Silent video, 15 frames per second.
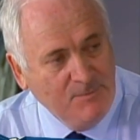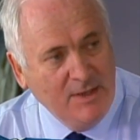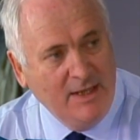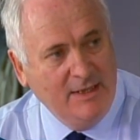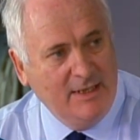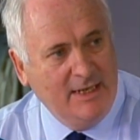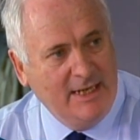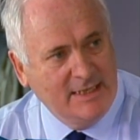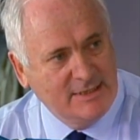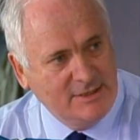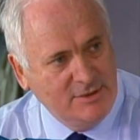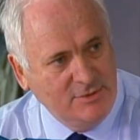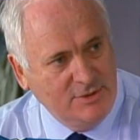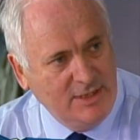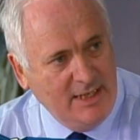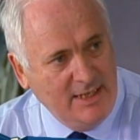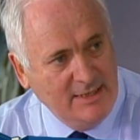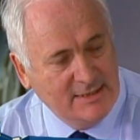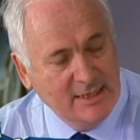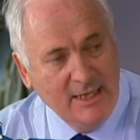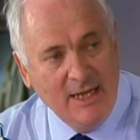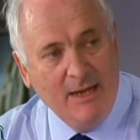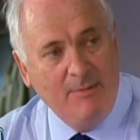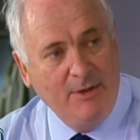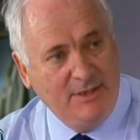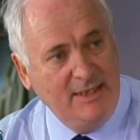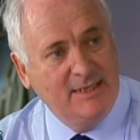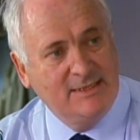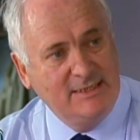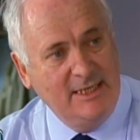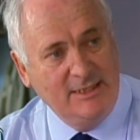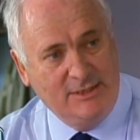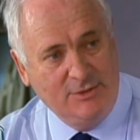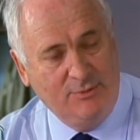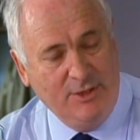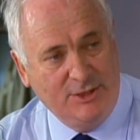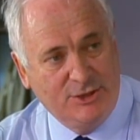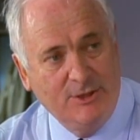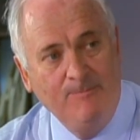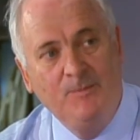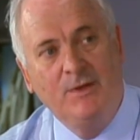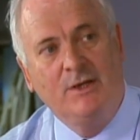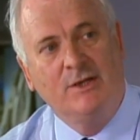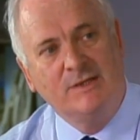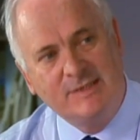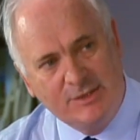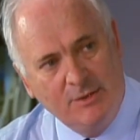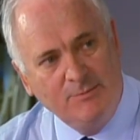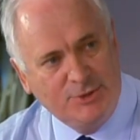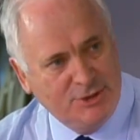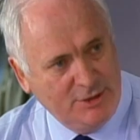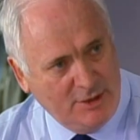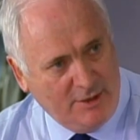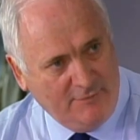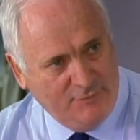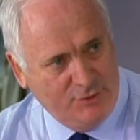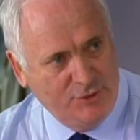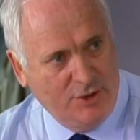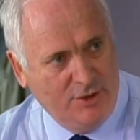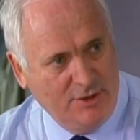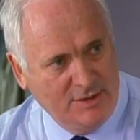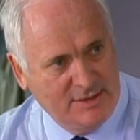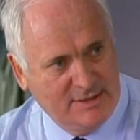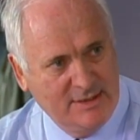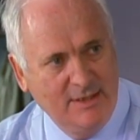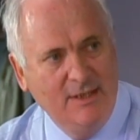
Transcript: in the last two days about the extent to which consumption of drugs